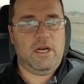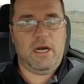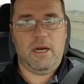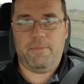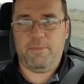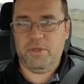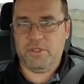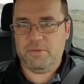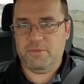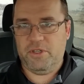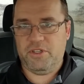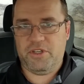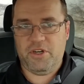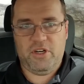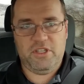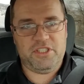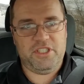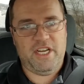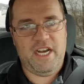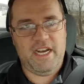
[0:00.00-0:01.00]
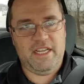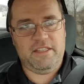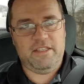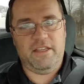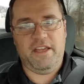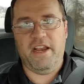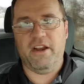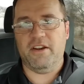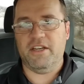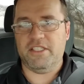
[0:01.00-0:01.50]
put some detergent on
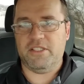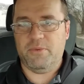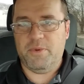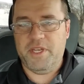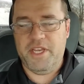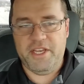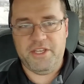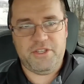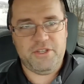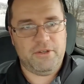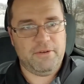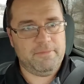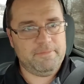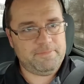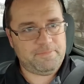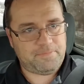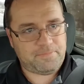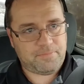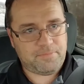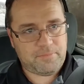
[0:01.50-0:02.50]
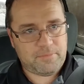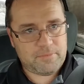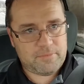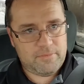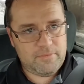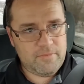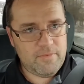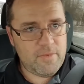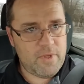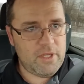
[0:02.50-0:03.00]
the areas that we need to.
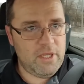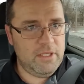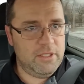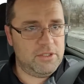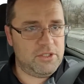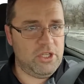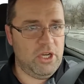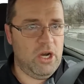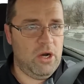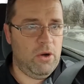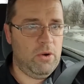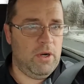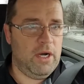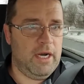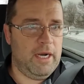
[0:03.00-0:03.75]
So